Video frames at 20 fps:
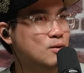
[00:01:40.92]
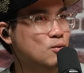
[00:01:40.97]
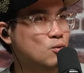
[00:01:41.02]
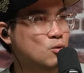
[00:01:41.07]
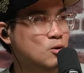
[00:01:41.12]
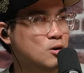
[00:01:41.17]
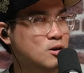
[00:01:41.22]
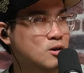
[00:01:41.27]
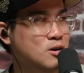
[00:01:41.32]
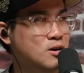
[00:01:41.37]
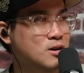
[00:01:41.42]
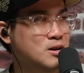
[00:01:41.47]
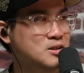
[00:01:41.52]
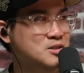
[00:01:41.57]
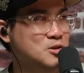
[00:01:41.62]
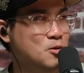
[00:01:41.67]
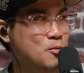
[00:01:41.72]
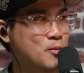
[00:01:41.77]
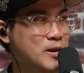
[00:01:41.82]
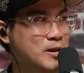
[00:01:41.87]
wow,
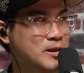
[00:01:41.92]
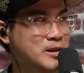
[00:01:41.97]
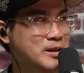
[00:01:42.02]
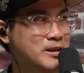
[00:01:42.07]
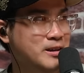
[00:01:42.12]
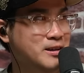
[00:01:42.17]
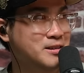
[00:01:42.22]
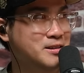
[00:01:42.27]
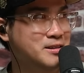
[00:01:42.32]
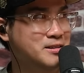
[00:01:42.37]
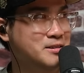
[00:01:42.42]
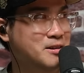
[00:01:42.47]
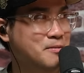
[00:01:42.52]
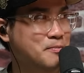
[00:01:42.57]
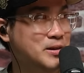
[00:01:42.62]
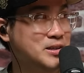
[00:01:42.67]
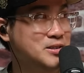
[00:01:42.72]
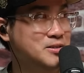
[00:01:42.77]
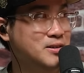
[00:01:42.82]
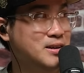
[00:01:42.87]
so many heated
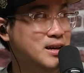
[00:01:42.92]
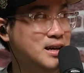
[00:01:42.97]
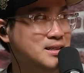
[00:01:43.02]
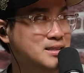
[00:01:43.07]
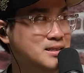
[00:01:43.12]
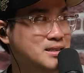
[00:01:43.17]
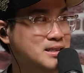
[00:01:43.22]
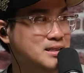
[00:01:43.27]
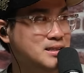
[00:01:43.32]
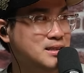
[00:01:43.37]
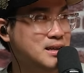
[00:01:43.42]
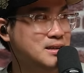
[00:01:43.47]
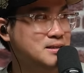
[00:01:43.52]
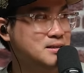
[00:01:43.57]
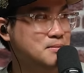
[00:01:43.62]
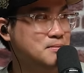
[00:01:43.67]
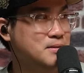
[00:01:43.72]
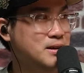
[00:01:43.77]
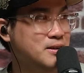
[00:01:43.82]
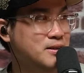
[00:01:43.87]
topics you guys discuss
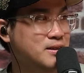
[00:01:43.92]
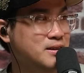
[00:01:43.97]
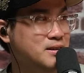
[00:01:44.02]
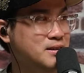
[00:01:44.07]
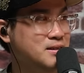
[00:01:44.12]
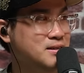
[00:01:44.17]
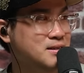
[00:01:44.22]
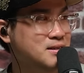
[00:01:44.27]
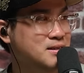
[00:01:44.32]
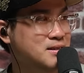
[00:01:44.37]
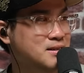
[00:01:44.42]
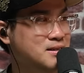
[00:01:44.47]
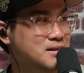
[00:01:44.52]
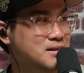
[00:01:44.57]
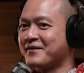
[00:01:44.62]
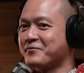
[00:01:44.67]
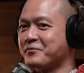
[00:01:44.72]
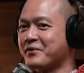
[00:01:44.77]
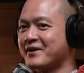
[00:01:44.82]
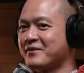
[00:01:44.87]
about, mm. huh? Yeah,
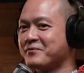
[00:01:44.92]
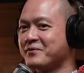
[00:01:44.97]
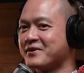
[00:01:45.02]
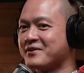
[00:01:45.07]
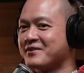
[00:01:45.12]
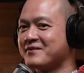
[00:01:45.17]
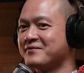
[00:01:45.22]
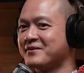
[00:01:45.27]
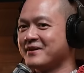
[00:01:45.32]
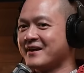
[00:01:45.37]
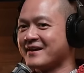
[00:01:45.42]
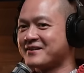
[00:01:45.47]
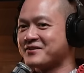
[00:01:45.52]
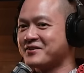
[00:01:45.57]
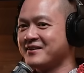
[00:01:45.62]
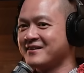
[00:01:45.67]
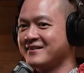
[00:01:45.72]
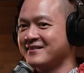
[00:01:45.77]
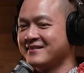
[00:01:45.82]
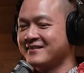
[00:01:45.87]
we we we
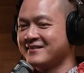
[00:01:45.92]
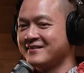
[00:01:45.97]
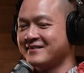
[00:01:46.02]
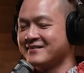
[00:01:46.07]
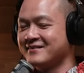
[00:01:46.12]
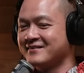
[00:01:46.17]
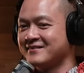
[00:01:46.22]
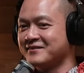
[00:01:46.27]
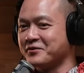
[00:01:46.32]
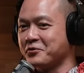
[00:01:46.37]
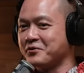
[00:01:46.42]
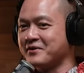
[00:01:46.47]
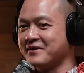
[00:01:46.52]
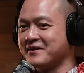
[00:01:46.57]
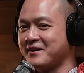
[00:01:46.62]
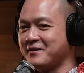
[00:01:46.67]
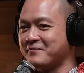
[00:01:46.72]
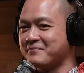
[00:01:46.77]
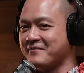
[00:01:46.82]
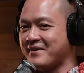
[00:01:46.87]
actually don't
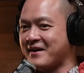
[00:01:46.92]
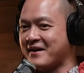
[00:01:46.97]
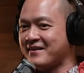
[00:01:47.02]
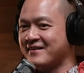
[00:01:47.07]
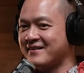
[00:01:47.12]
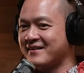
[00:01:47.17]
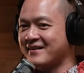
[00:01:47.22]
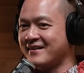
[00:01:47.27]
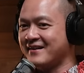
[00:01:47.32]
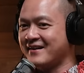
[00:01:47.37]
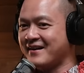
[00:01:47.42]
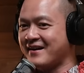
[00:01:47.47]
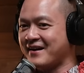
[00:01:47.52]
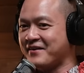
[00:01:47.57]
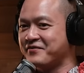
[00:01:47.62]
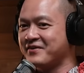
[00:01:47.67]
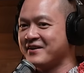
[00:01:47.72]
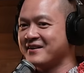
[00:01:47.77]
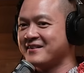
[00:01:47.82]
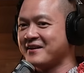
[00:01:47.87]
keep
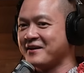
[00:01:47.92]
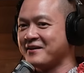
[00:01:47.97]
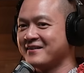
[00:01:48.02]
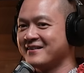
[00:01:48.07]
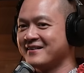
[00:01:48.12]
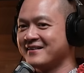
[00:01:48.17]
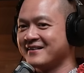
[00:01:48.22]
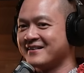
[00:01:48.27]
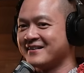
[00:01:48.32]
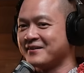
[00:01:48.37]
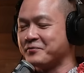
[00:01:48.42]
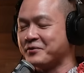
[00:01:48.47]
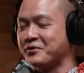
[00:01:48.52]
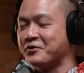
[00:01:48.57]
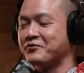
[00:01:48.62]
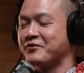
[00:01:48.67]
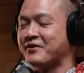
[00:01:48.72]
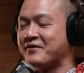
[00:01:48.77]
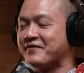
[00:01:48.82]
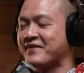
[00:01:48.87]
everything. Uh, we don't
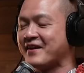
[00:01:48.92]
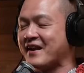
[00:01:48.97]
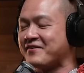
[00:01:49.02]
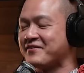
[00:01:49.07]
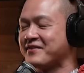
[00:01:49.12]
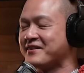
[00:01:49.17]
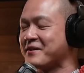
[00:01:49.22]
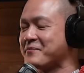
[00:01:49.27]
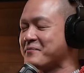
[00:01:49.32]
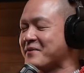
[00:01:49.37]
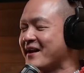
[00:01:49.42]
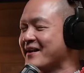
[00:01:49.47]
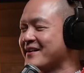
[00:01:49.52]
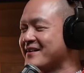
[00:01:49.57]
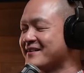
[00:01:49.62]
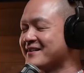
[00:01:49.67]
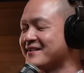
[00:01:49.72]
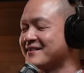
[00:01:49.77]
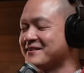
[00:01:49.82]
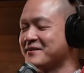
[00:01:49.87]
reveal everything behind the
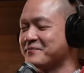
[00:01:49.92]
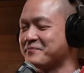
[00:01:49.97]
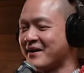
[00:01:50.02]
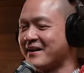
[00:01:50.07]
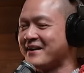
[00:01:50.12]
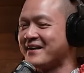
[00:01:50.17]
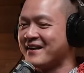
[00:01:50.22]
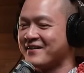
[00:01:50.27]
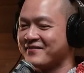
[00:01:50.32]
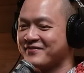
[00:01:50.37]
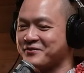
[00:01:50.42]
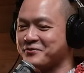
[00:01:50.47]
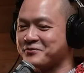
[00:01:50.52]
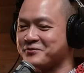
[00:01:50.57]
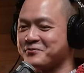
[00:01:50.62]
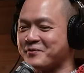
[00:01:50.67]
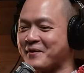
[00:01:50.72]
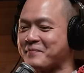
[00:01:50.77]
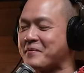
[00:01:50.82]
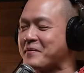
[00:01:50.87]
curtain, but enough to
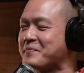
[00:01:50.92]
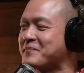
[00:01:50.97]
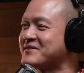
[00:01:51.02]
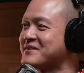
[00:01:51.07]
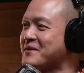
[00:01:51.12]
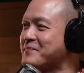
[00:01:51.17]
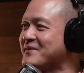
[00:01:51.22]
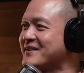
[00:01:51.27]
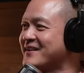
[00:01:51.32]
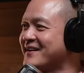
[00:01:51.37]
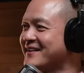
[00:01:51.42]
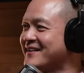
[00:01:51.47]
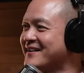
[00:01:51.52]
whet people's appetite.